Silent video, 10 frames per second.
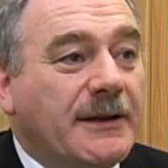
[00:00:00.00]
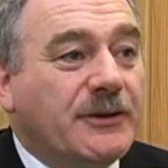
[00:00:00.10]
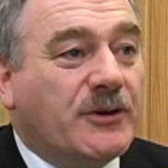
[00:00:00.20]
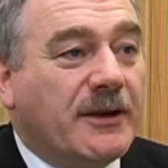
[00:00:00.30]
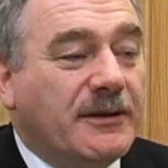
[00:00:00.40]

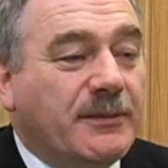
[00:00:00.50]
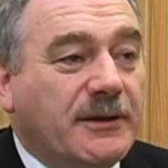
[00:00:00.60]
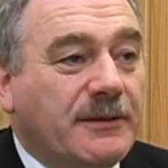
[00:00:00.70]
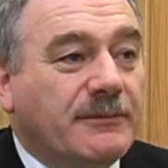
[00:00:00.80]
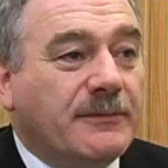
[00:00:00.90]
trying to
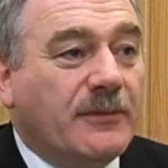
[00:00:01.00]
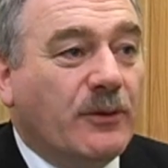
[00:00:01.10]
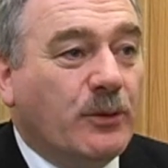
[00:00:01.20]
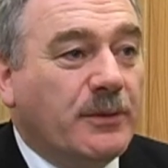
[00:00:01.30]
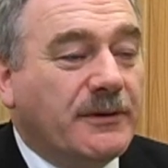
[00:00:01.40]
be
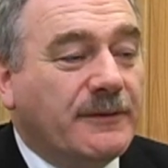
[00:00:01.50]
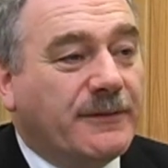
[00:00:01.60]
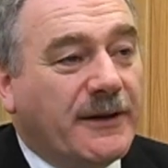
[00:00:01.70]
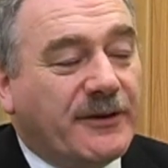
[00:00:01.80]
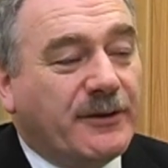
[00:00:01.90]
open and
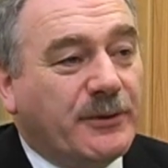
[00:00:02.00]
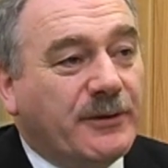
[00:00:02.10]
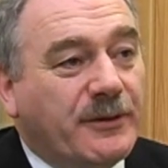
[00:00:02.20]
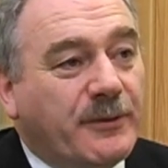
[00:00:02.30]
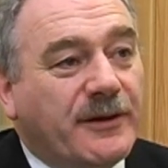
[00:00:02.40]
flexible
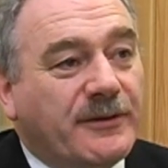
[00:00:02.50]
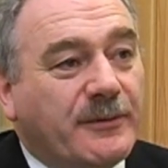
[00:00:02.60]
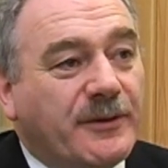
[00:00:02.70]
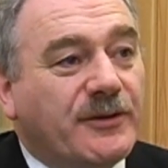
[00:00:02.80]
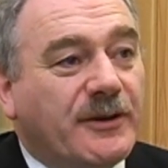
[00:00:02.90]
in the ways in
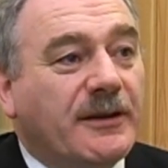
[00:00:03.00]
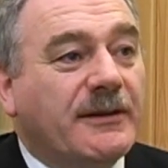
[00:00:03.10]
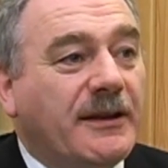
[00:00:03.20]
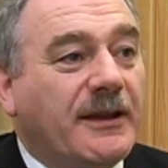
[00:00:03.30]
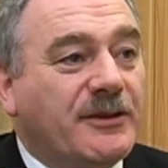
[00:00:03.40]
which it can
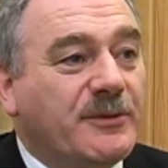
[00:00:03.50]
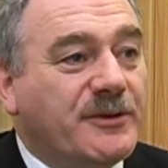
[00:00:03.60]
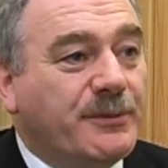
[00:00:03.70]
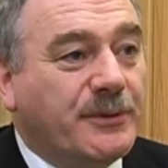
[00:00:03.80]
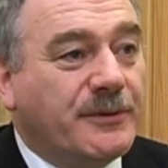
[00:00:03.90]
engage with
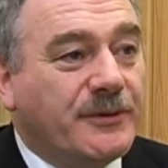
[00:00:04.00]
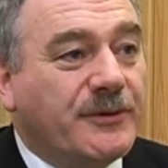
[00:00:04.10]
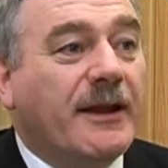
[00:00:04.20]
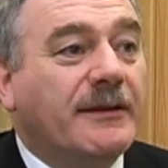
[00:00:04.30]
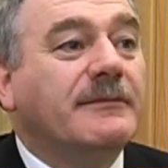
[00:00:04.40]
supporters
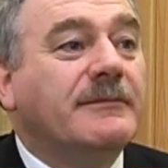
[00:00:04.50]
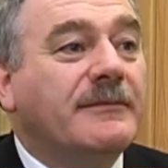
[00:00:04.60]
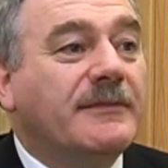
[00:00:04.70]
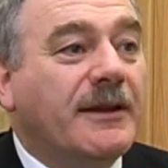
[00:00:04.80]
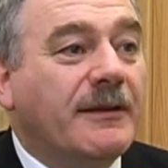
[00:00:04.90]
and
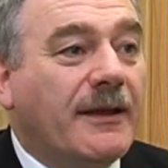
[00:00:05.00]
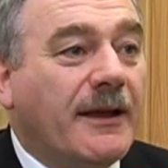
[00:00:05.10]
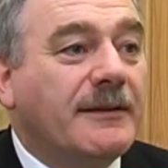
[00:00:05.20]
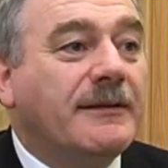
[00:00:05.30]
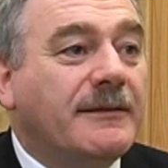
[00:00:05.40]
take
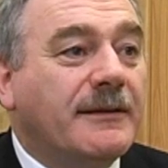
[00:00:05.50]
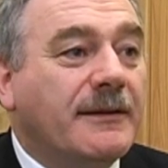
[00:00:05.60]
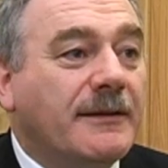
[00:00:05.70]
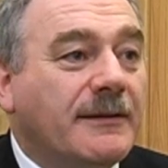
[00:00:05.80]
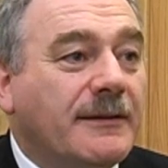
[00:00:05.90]
that
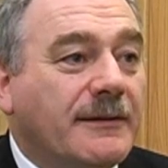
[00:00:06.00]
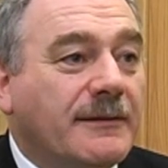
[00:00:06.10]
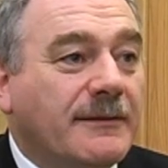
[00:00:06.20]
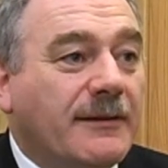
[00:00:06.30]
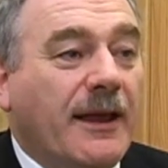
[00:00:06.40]

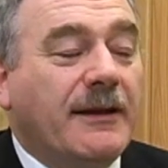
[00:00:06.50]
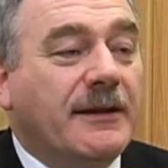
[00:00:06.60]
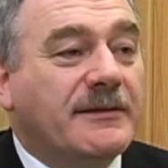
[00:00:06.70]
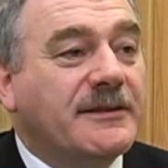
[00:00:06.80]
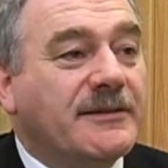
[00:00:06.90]
any
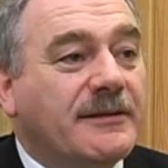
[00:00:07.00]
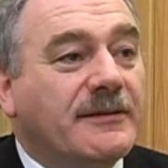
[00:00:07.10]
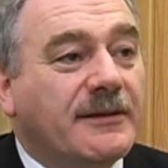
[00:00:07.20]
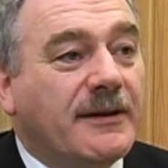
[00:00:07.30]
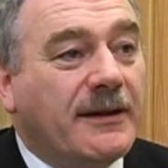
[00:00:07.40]

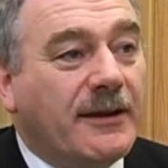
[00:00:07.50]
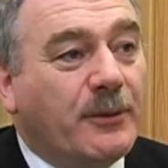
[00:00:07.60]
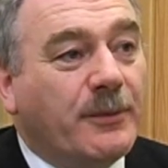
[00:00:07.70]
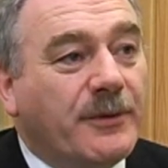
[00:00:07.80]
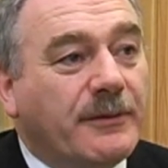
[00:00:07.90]
assistance and any
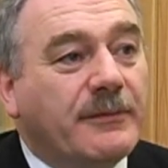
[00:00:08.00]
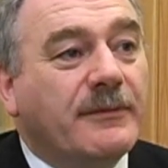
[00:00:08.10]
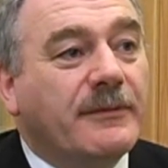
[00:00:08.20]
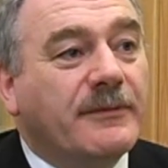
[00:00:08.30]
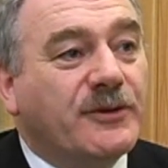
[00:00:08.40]
help that
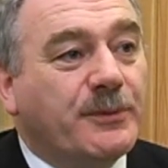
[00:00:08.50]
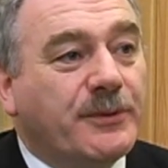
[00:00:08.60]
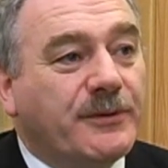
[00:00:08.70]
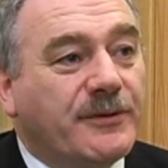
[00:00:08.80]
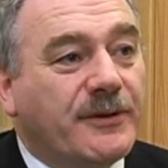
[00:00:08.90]

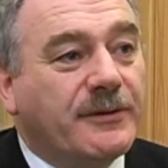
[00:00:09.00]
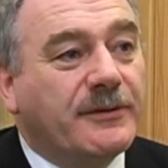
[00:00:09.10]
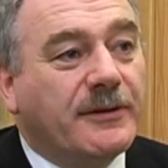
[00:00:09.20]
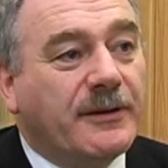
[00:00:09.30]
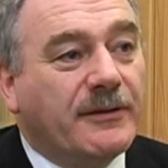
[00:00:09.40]
supporters
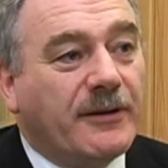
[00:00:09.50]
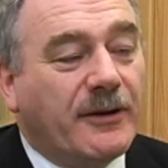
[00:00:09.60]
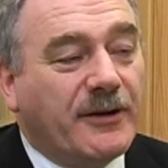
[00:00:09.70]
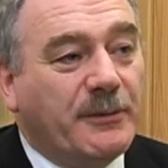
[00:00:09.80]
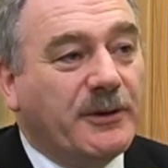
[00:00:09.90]

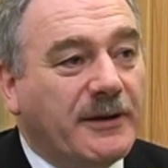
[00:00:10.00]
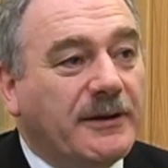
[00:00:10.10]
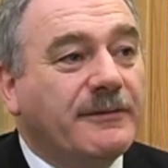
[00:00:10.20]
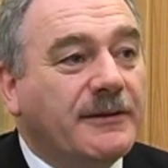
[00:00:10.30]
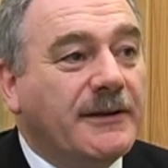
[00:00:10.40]
are able to
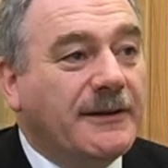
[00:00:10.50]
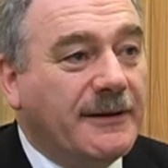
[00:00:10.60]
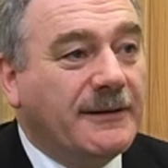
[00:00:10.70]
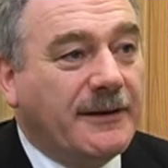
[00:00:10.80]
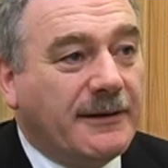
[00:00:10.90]
give
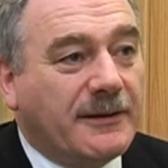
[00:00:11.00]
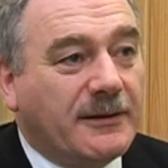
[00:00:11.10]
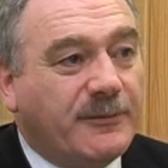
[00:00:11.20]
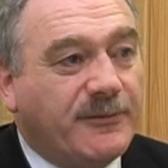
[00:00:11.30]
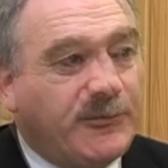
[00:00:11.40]
in taking the
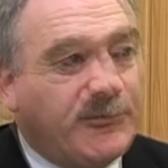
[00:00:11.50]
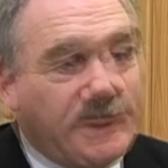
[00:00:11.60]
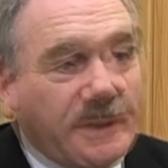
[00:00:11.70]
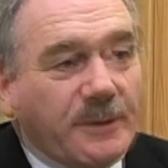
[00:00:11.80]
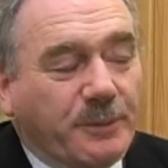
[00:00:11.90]
club forward.
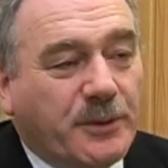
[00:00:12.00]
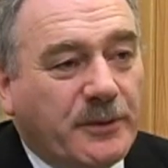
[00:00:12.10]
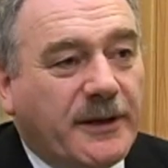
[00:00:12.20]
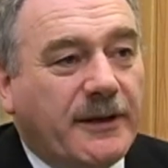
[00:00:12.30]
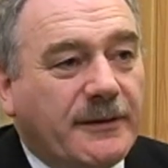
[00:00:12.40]

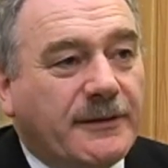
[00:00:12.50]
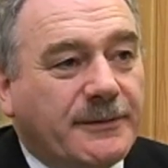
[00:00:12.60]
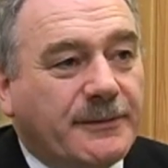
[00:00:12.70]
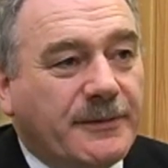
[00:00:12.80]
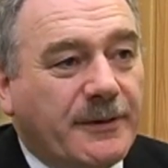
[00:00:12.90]
pull together.
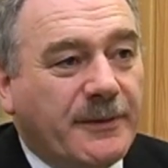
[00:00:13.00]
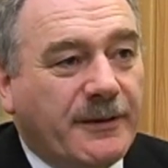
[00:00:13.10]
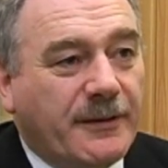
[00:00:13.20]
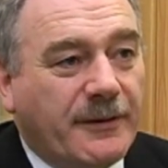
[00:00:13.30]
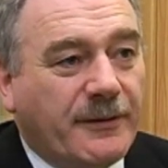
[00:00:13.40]
I
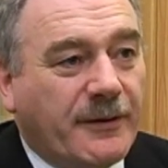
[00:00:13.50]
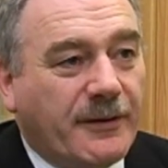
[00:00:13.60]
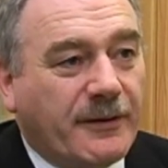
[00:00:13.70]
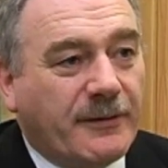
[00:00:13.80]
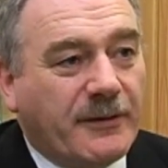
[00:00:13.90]
mean, there
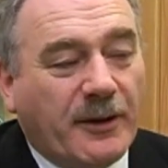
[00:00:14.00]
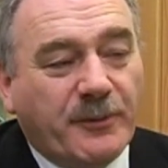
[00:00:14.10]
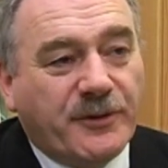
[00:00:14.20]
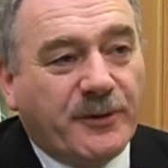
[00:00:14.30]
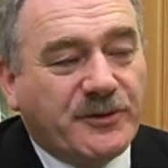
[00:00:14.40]
are
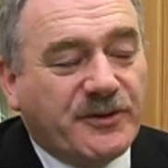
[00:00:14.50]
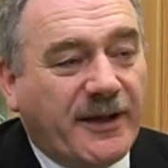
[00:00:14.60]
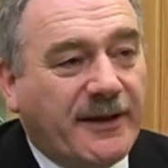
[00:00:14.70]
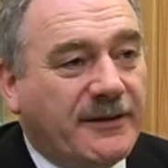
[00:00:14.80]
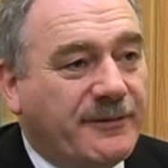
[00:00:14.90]
clubs that have
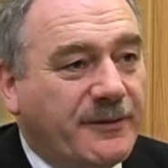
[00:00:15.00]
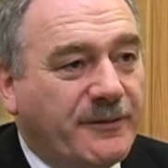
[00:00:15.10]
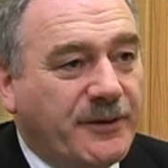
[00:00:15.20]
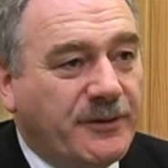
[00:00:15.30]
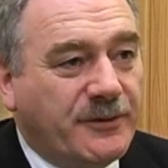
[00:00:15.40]
had different
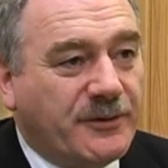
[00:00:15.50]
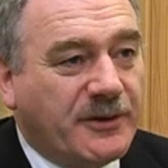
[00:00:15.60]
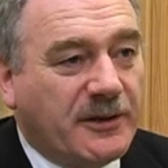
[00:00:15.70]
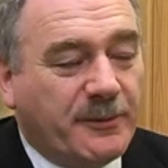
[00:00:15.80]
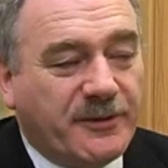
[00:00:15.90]
views,
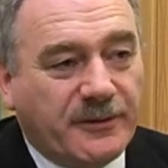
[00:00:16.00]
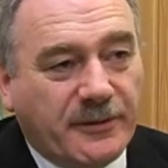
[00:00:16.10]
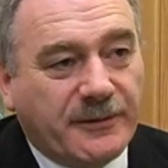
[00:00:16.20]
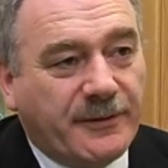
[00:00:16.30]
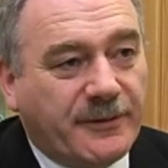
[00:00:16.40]
clubs have
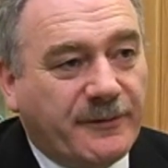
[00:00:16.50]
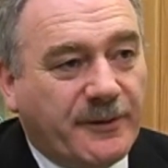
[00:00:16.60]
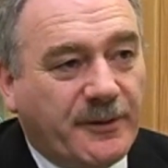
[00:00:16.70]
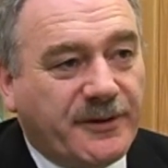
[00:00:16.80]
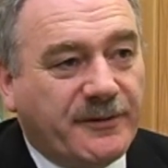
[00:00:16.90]
got different
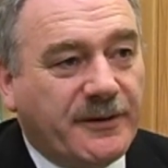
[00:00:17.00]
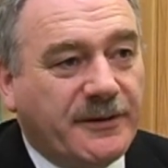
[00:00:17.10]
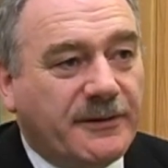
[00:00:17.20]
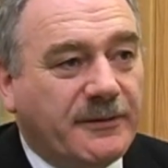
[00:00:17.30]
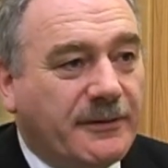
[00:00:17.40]

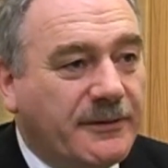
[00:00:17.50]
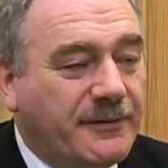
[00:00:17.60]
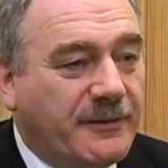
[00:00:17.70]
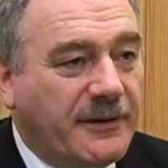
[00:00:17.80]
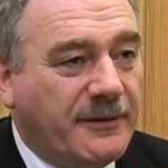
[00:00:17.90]
philosophies, they've got
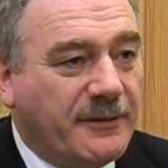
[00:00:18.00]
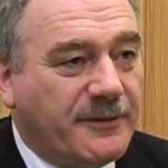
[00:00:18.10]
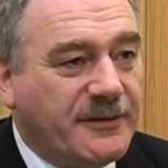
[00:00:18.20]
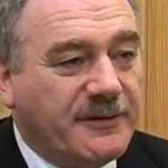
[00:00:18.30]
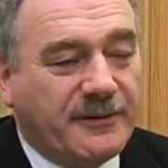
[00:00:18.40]
different
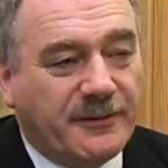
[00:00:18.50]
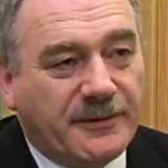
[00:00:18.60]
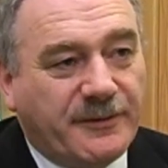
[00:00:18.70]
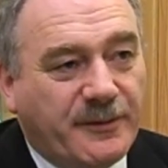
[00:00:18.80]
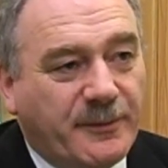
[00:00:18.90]
ethoses, they've
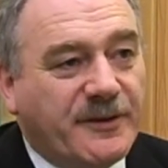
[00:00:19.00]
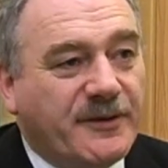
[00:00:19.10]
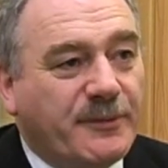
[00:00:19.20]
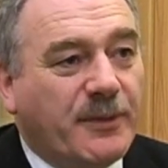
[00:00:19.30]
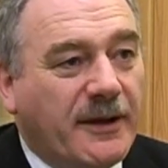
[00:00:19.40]
got different
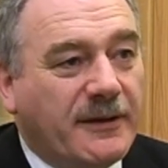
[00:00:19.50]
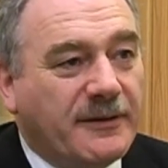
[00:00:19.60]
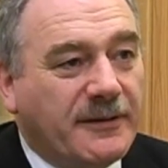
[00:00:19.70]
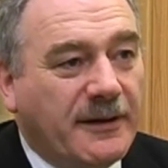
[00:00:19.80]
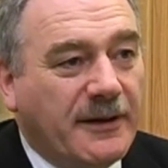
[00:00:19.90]
business
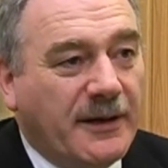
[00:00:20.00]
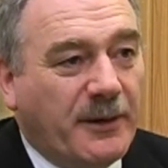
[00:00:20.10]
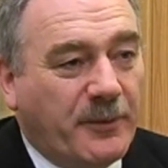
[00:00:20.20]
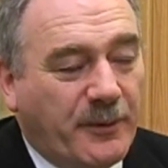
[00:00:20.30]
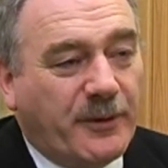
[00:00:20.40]
plans,
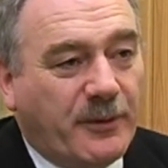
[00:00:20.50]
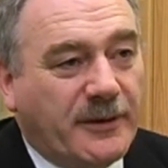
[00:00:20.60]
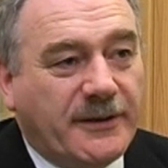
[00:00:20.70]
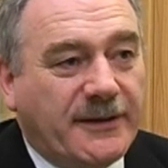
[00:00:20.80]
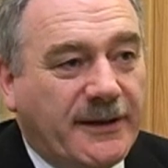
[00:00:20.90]
but we're
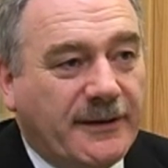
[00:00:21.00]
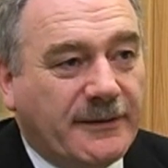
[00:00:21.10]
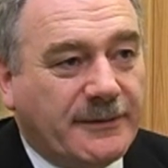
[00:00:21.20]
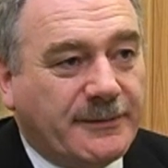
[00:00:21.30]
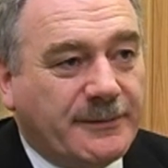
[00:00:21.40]
all in it
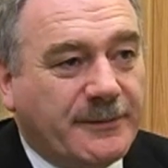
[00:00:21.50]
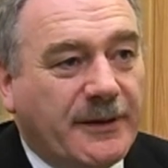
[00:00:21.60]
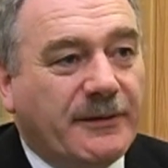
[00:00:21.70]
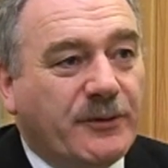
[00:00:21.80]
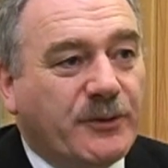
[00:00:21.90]
together.
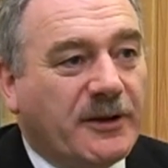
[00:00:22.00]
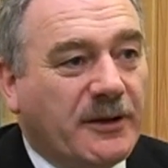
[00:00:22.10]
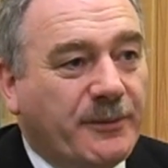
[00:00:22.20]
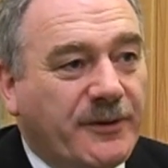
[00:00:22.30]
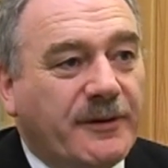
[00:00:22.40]
And those
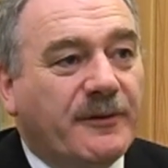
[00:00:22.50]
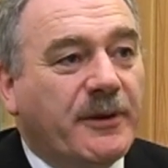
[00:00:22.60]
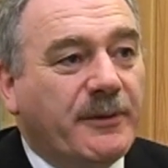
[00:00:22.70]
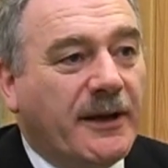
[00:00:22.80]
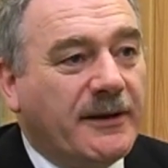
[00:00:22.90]
clubs that have
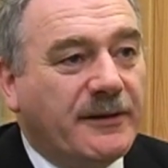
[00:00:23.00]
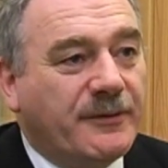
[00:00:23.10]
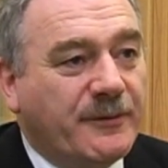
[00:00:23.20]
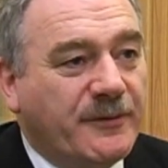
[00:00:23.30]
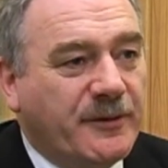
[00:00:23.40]
maybe had a
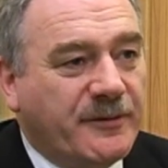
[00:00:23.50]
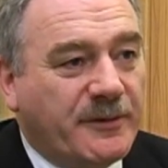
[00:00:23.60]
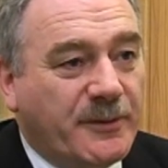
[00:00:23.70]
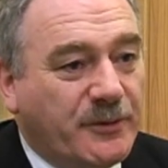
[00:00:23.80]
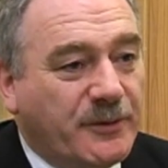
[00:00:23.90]
different view
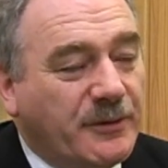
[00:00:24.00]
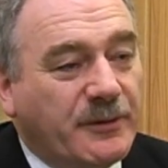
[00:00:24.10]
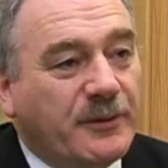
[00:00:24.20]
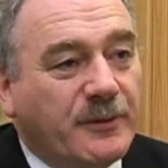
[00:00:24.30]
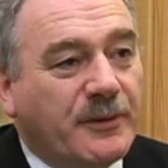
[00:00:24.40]
from our own,